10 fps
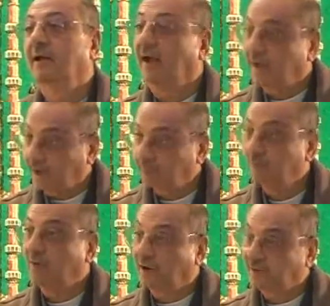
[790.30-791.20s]

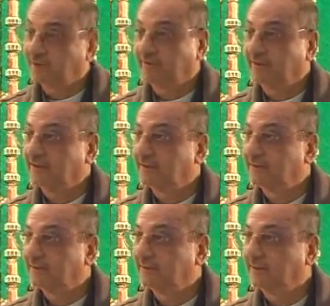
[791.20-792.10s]
Harfu
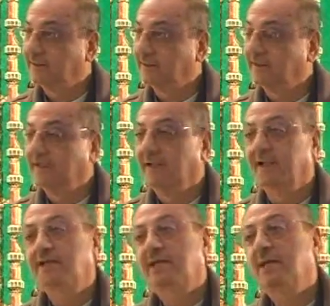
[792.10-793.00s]
atfin.
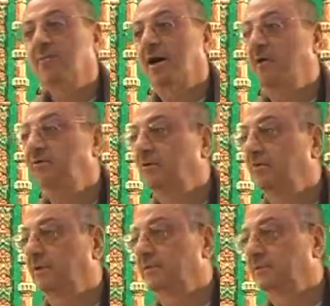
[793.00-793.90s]
It came
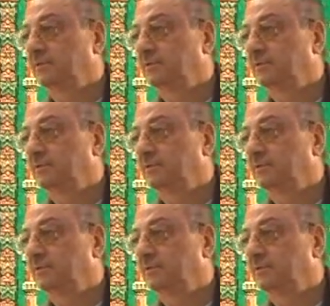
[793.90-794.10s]
afterwards.